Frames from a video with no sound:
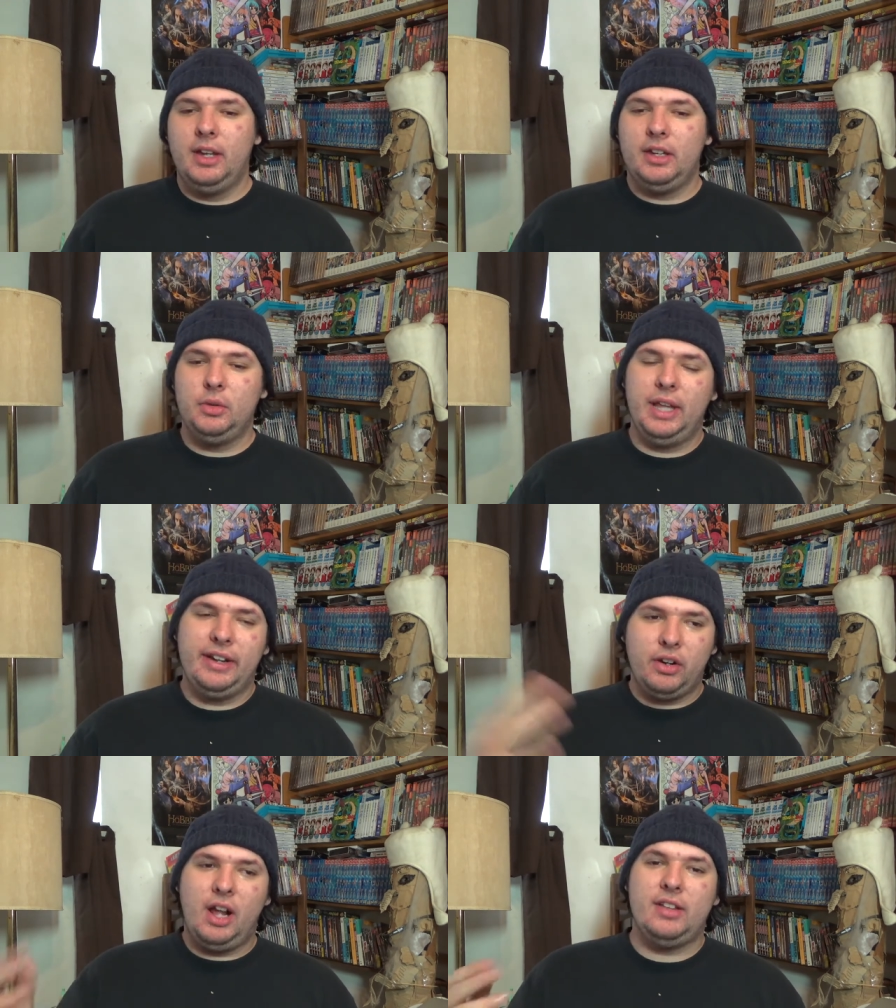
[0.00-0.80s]
You
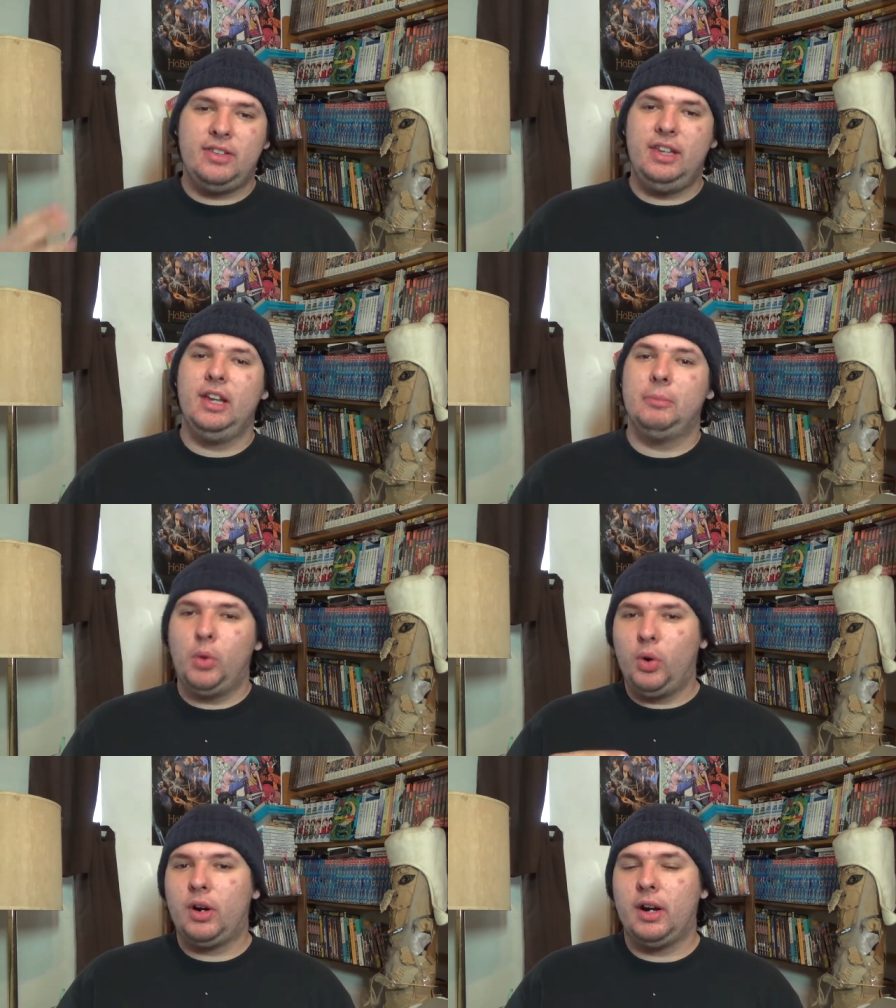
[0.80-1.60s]
later on see a
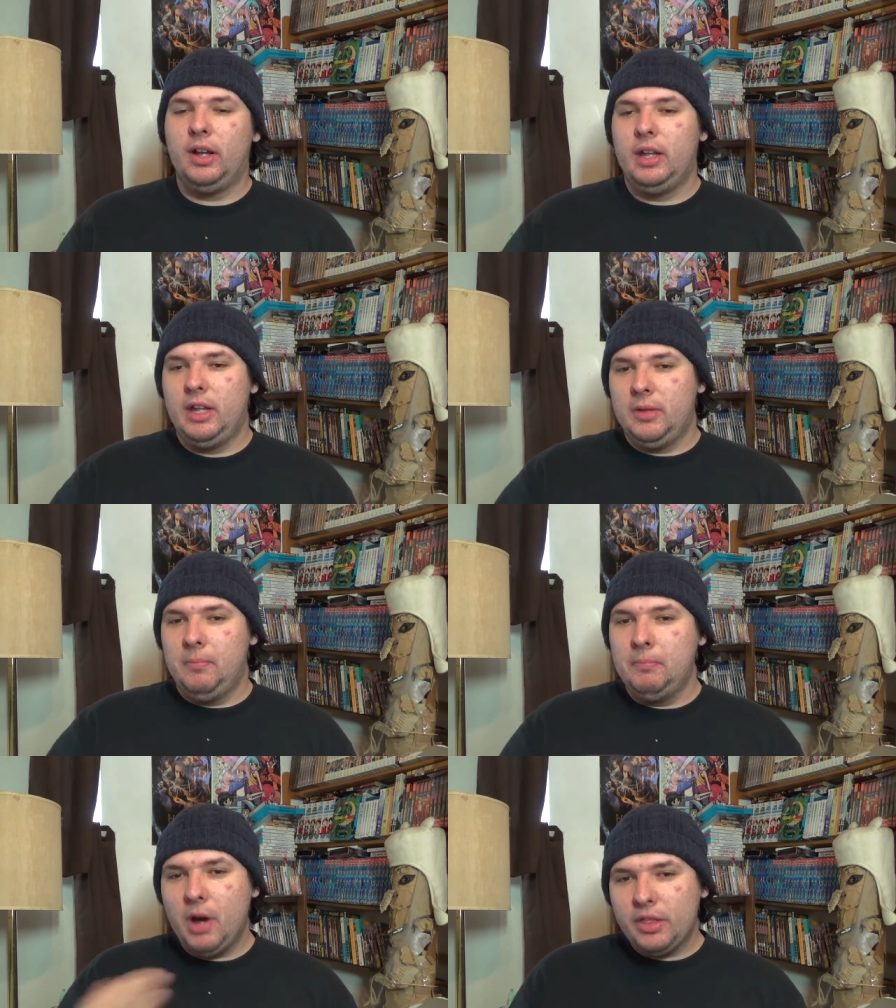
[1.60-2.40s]
more
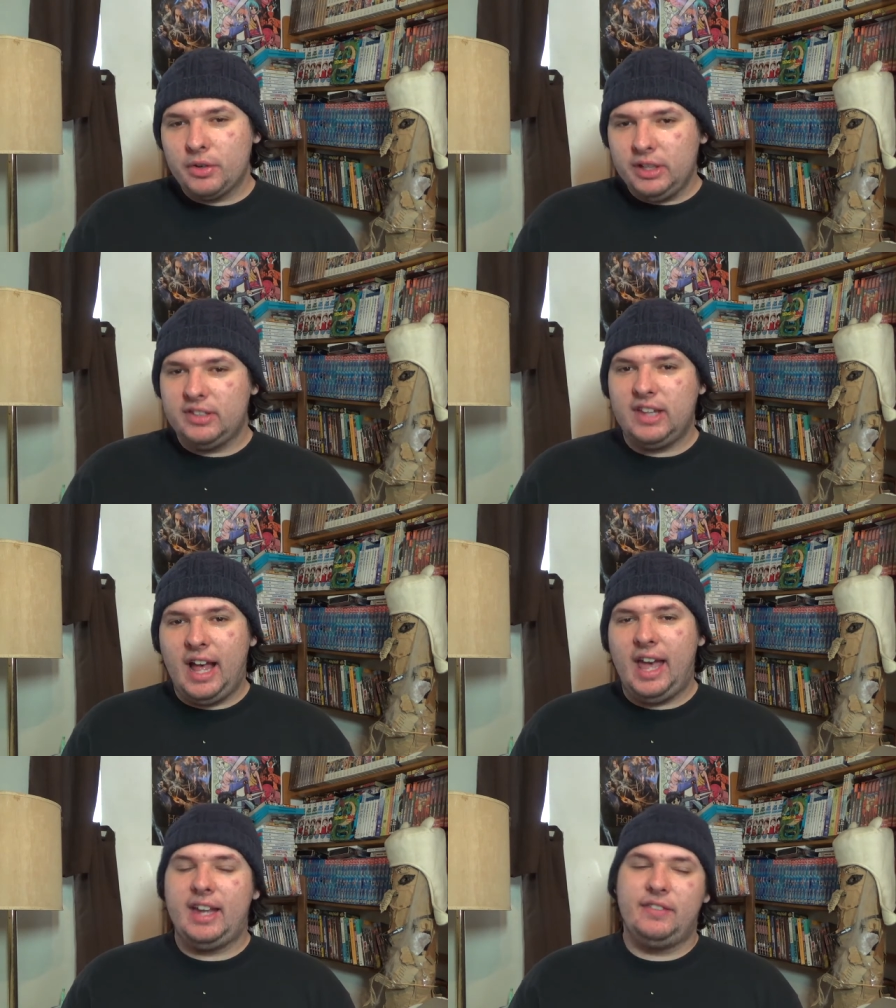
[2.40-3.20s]
motherly
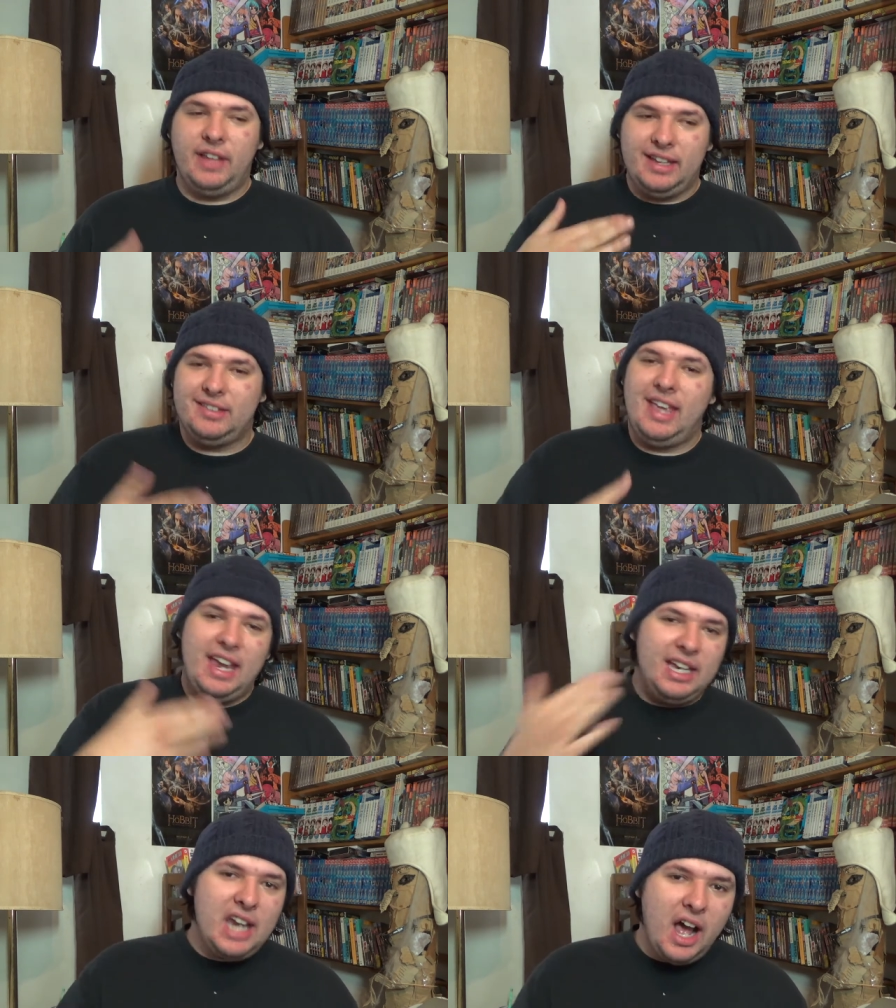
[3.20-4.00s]
side of, like,
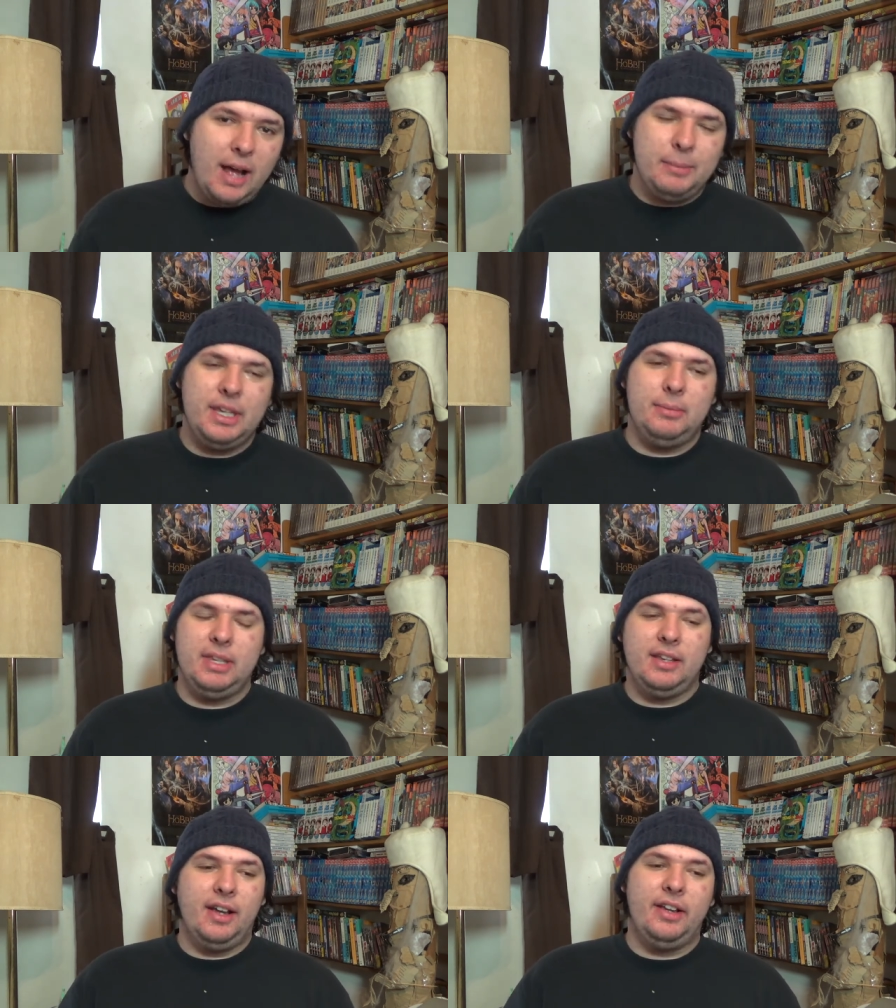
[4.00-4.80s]
say, Nami,
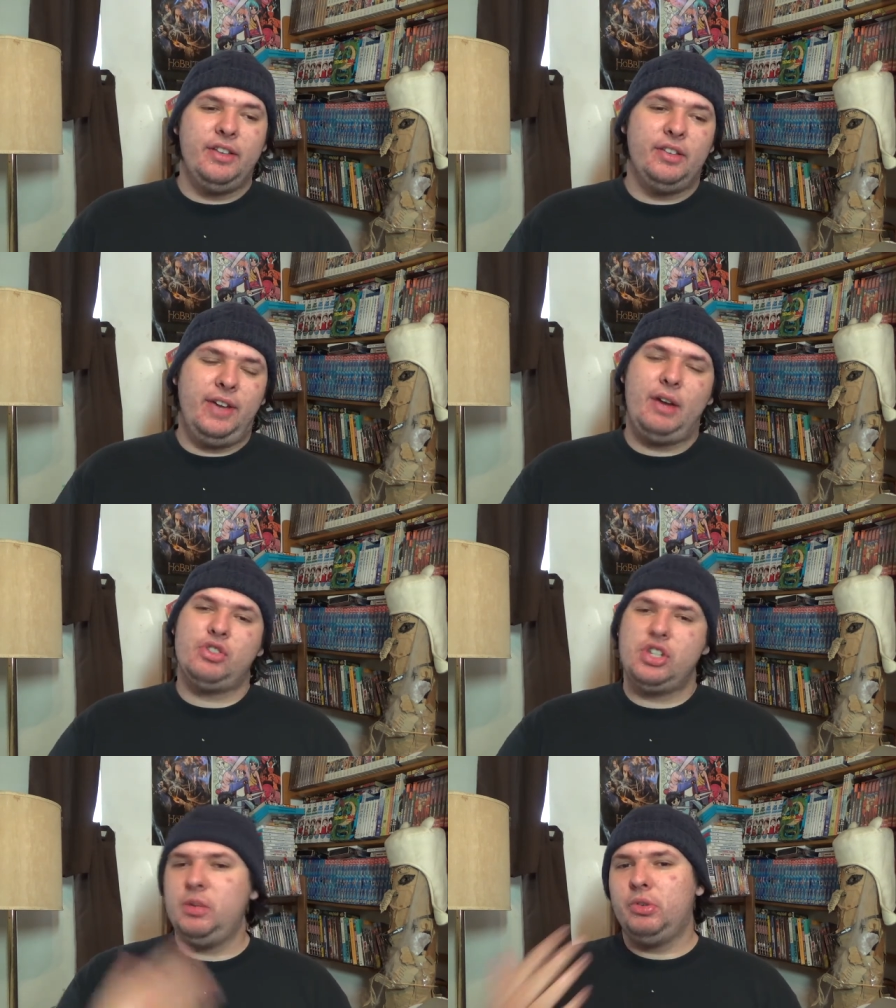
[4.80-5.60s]
because of how
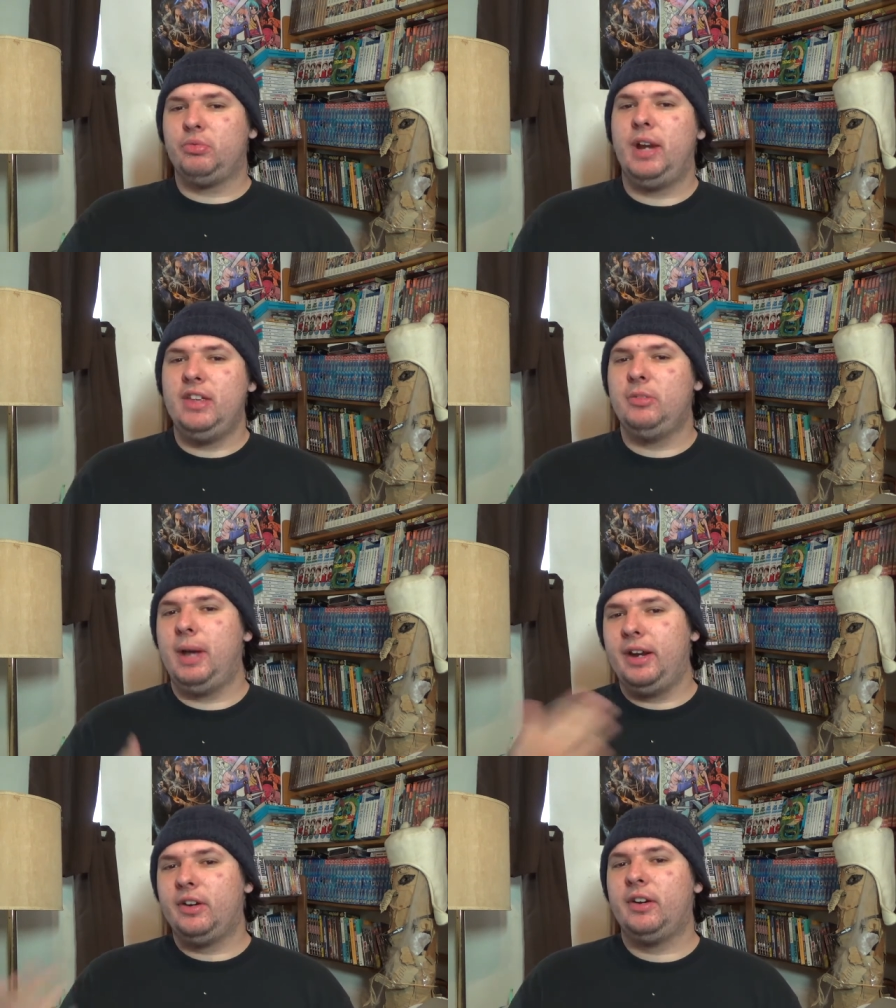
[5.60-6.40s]
she was raised
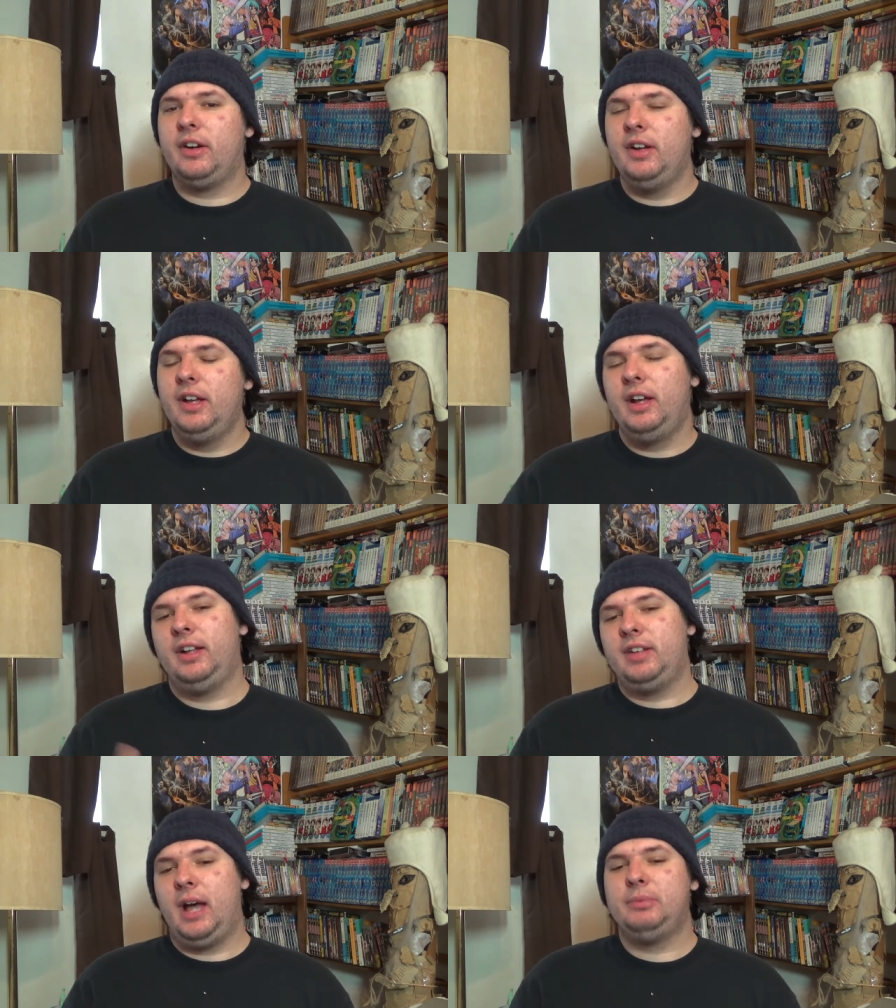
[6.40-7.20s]
by her
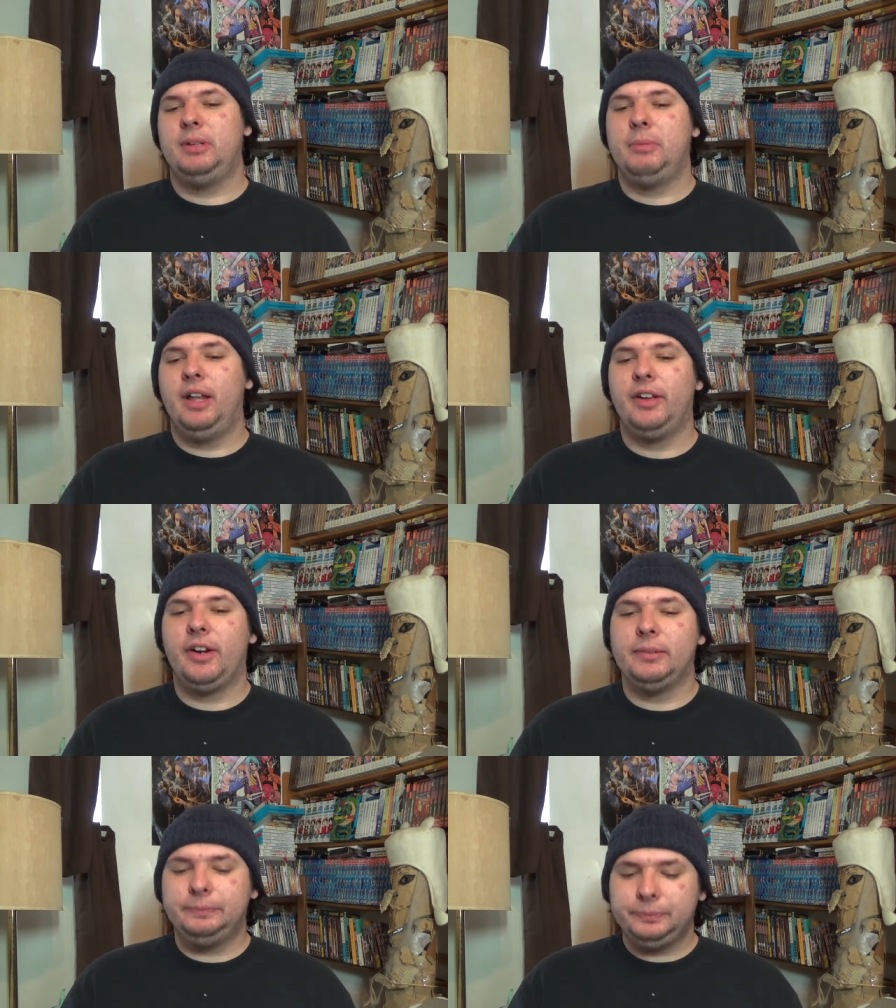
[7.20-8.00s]
adopted mother,